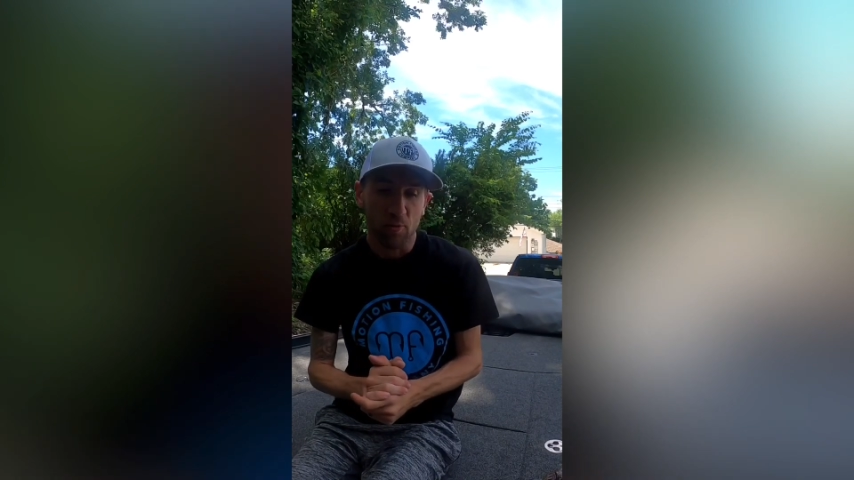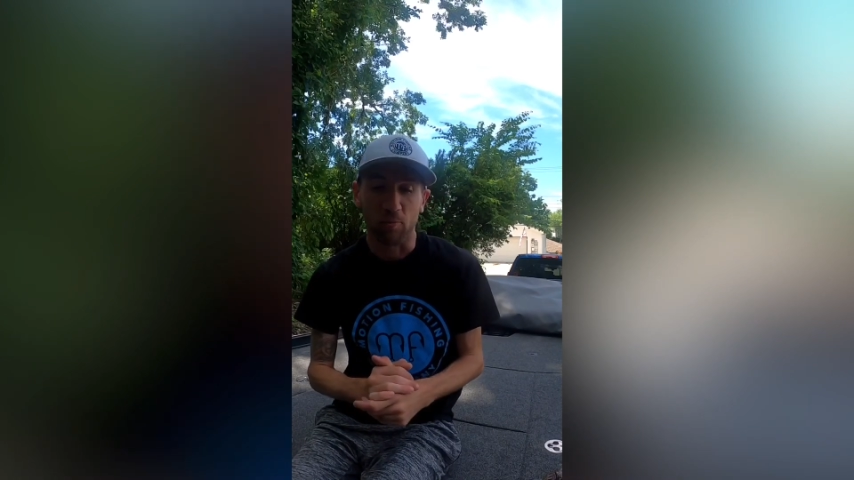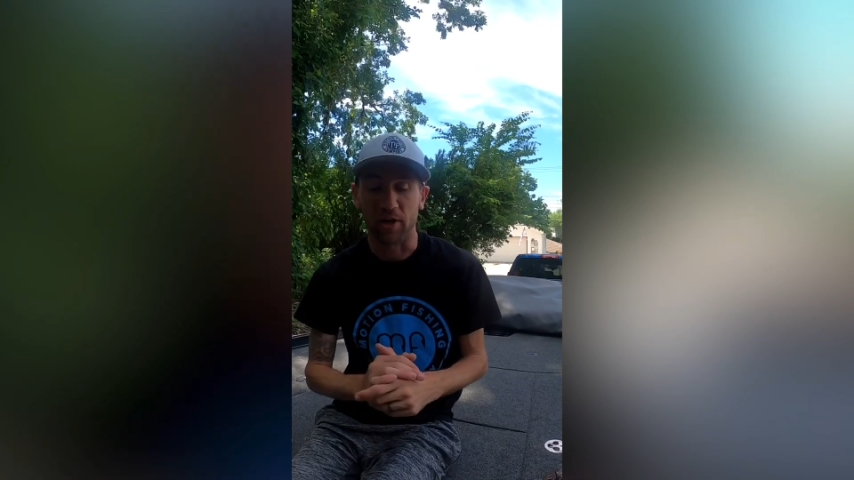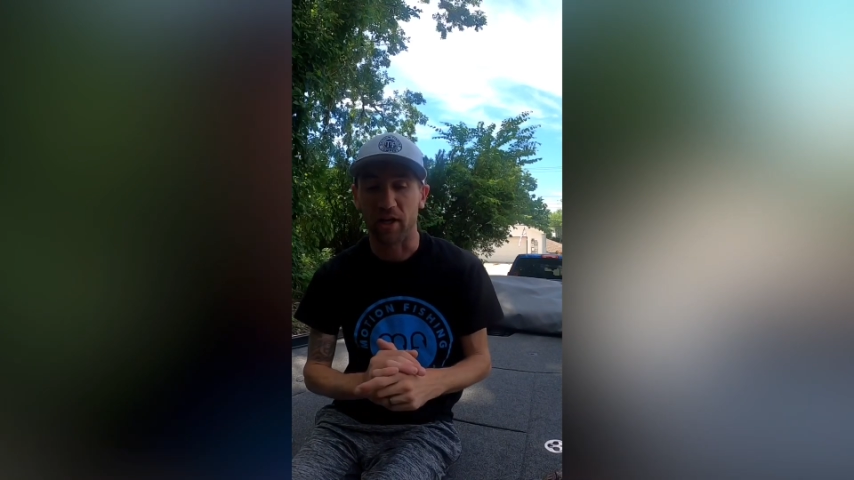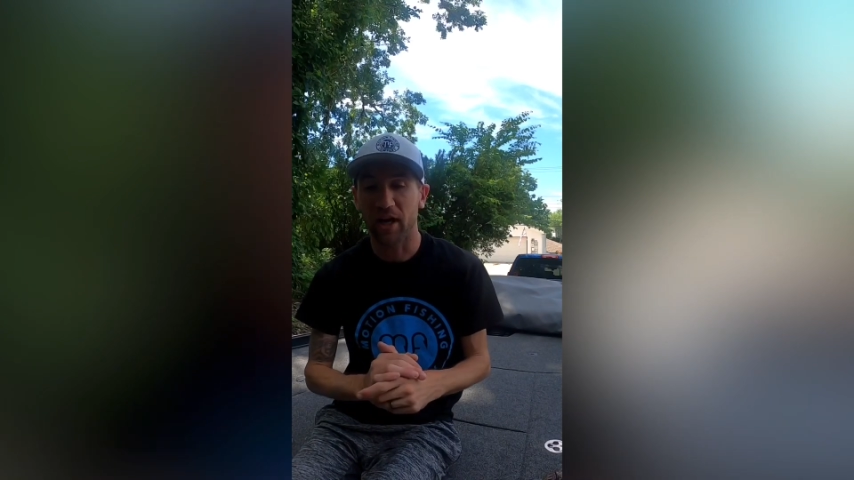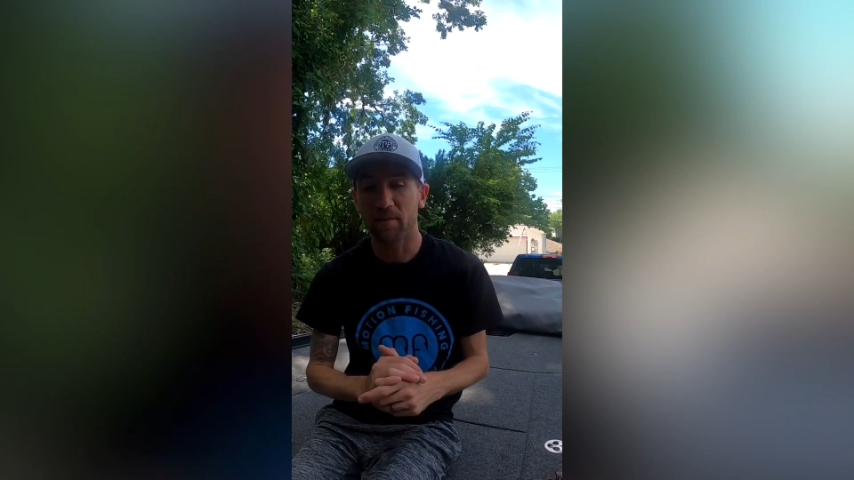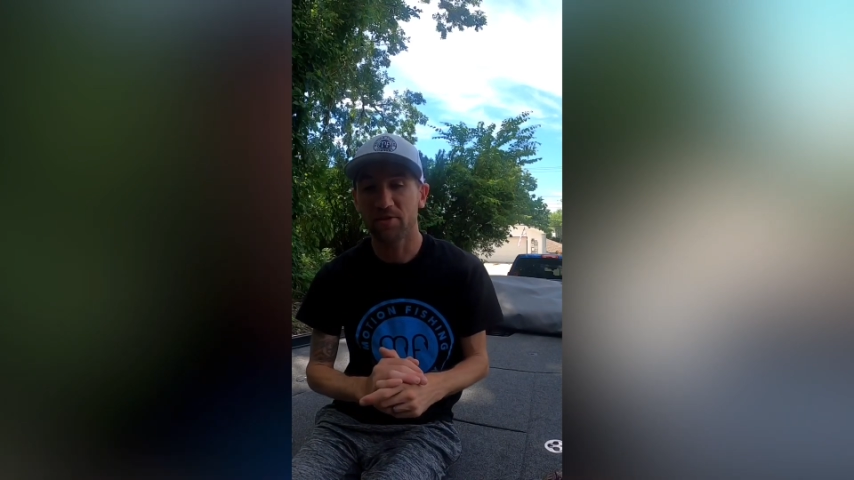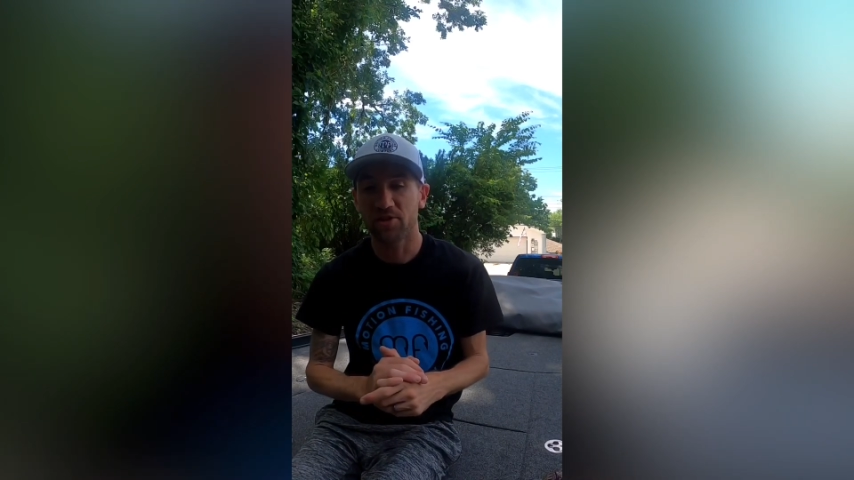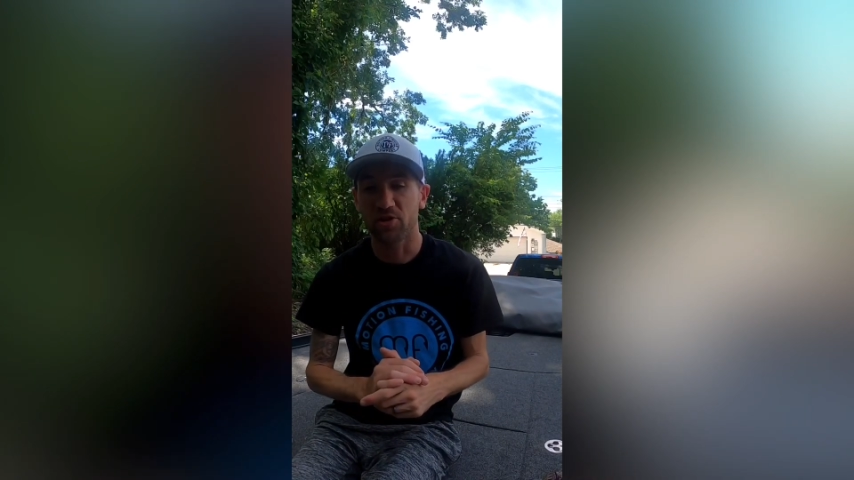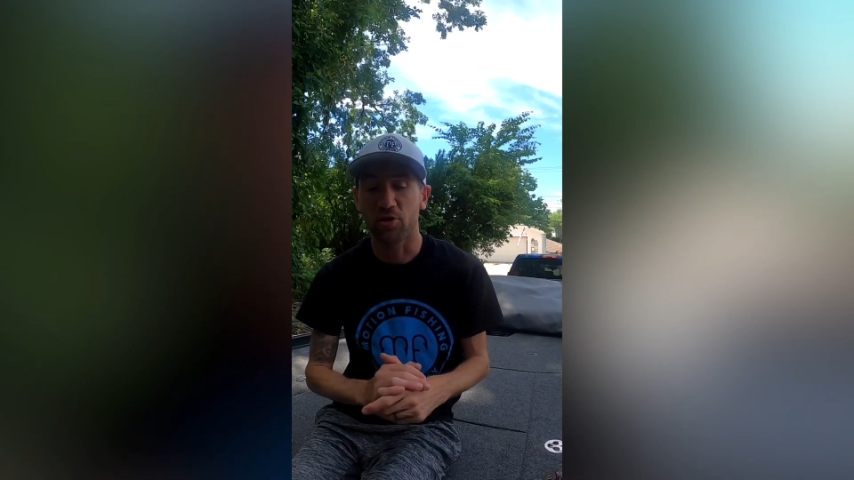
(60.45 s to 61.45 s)
When it
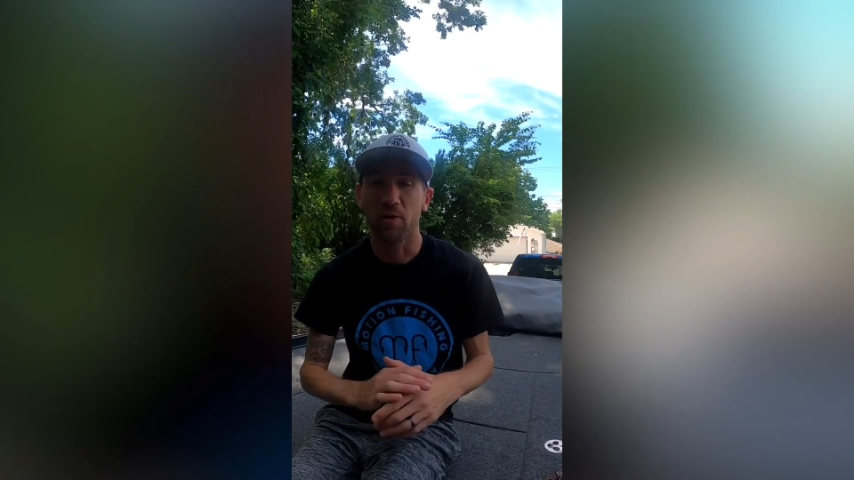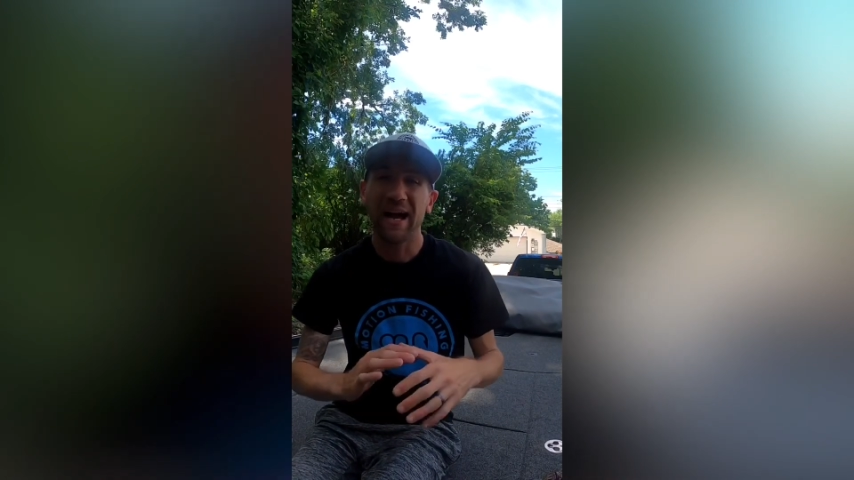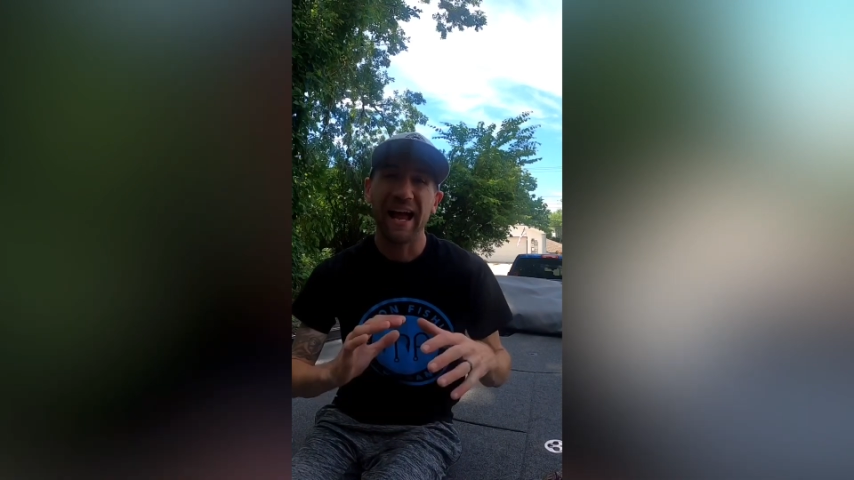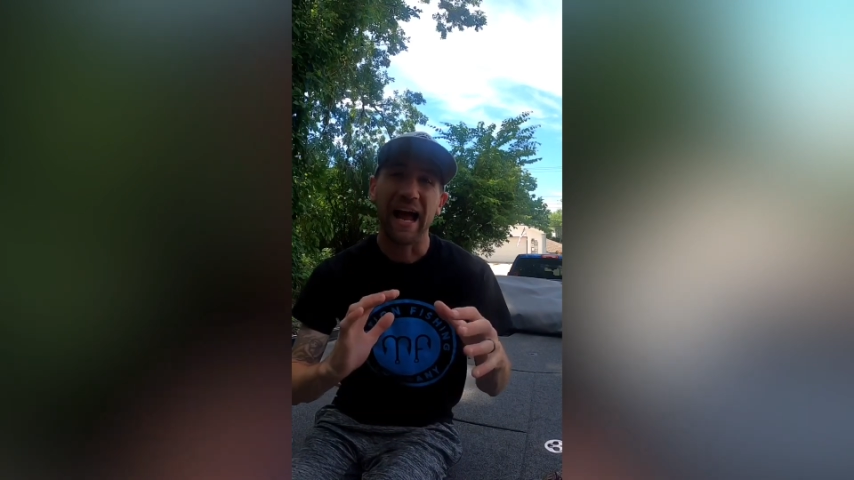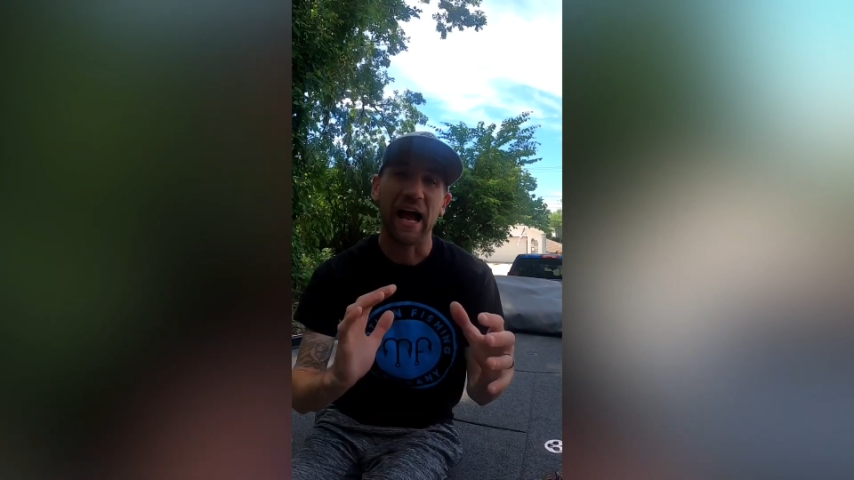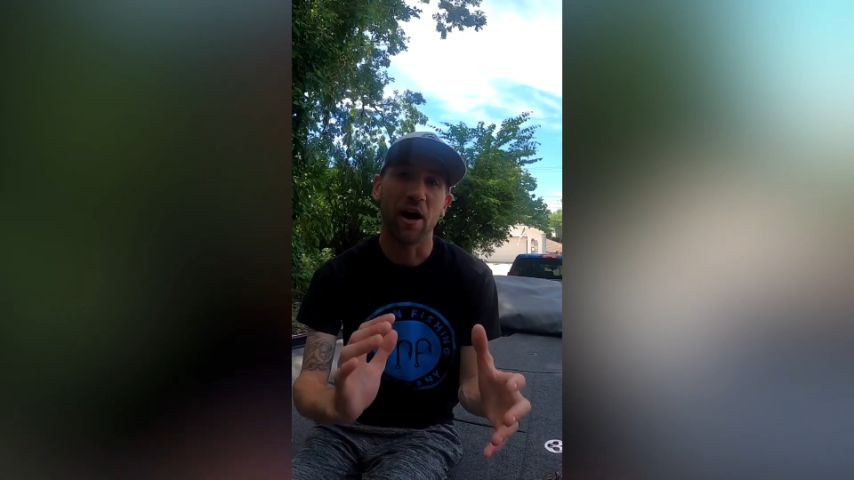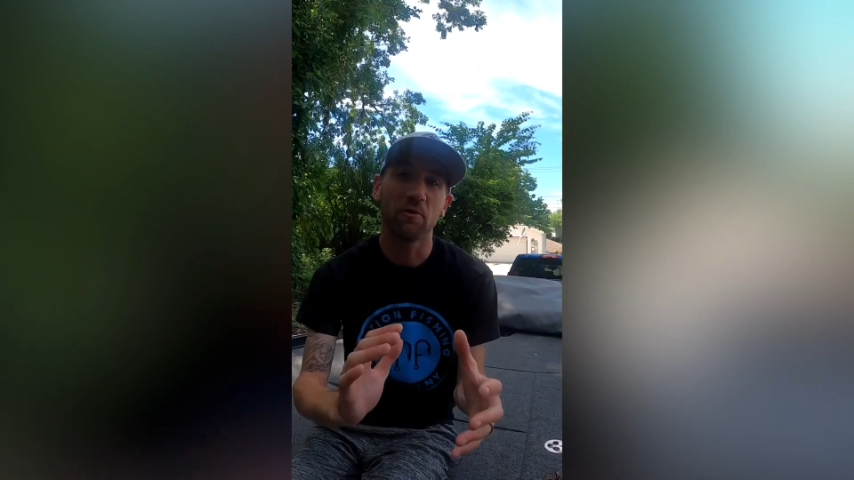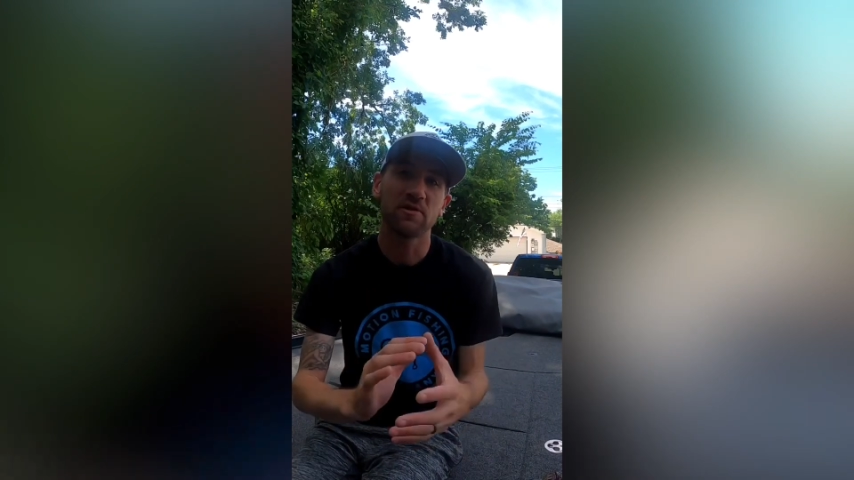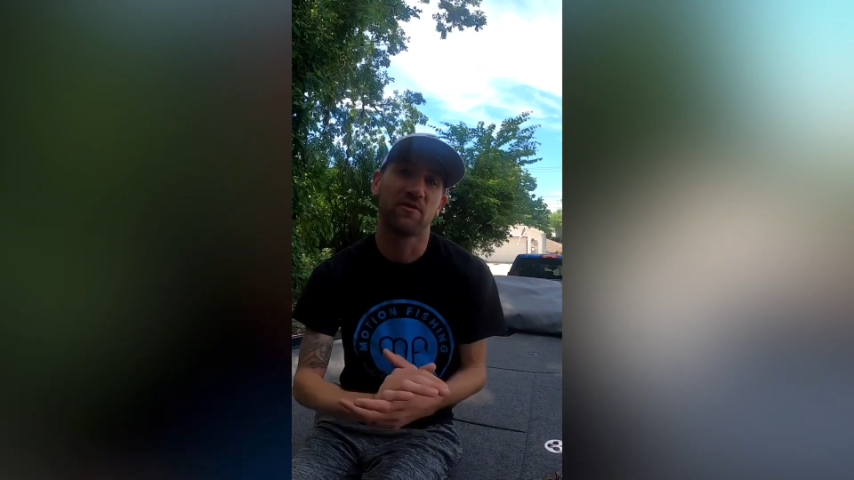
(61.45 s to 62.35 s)
comes to how to